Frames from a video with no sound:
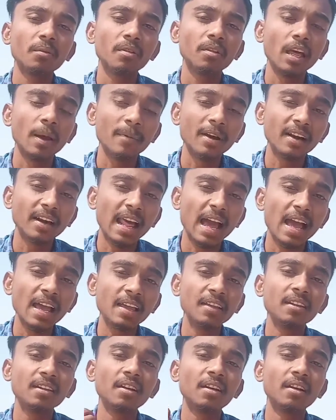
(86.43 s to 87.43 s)
separate
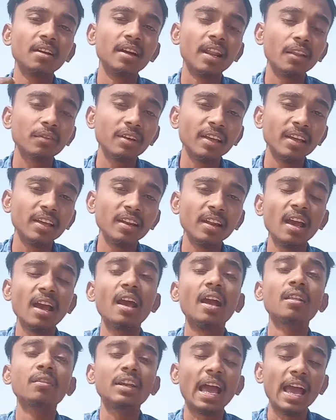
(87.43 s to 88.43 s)
line, testing,
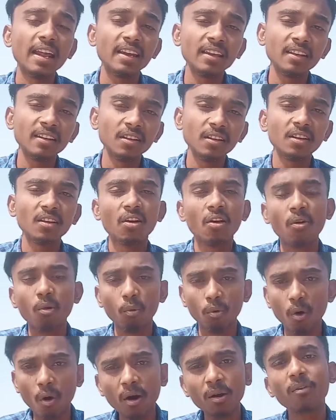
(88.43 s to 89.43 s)
styling,
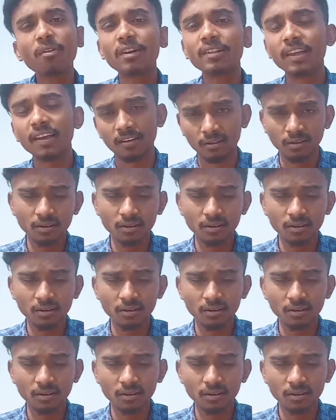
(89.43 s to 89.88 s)
all over there.